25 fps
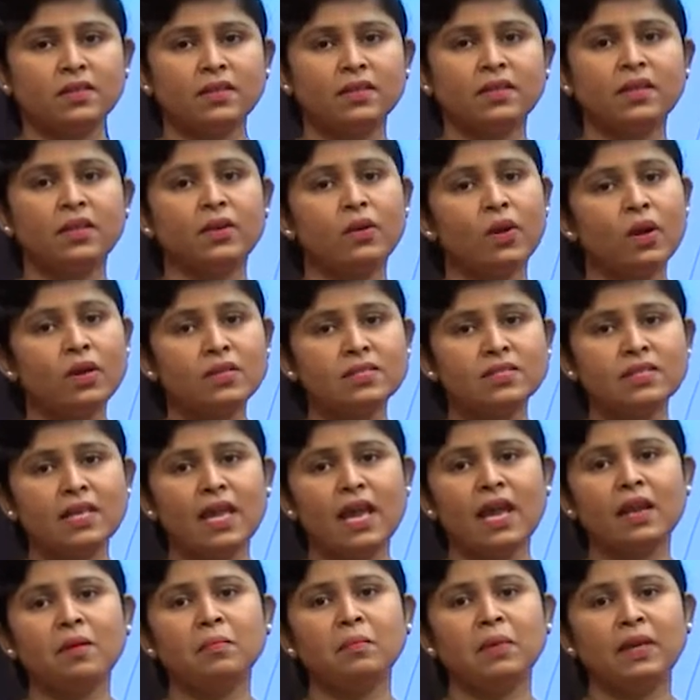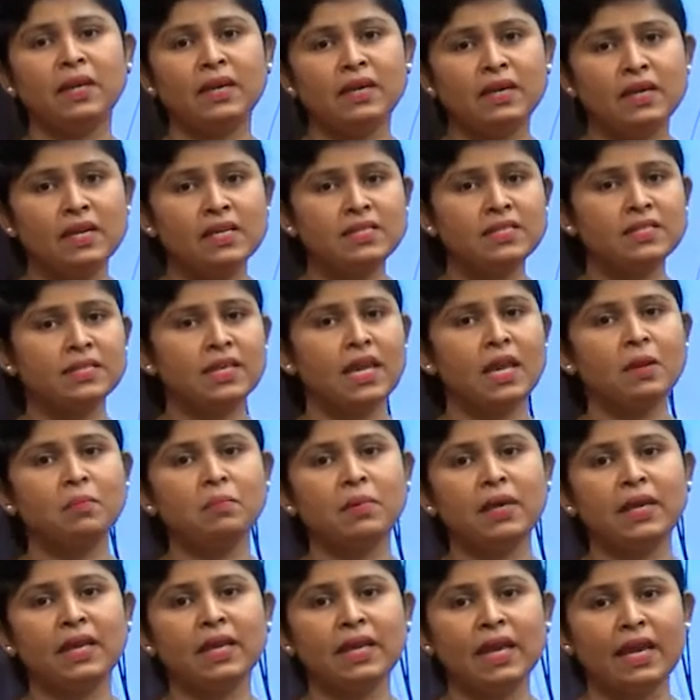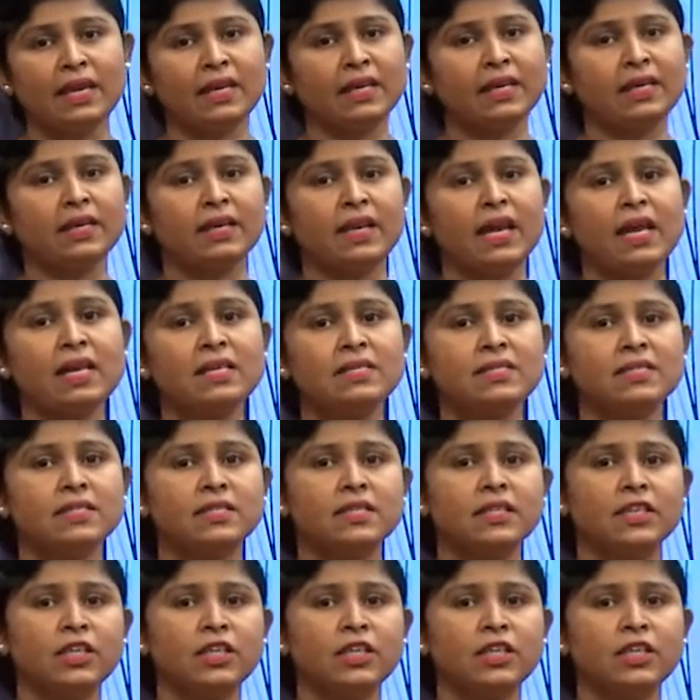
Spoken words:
The rocks and minerals can be categorized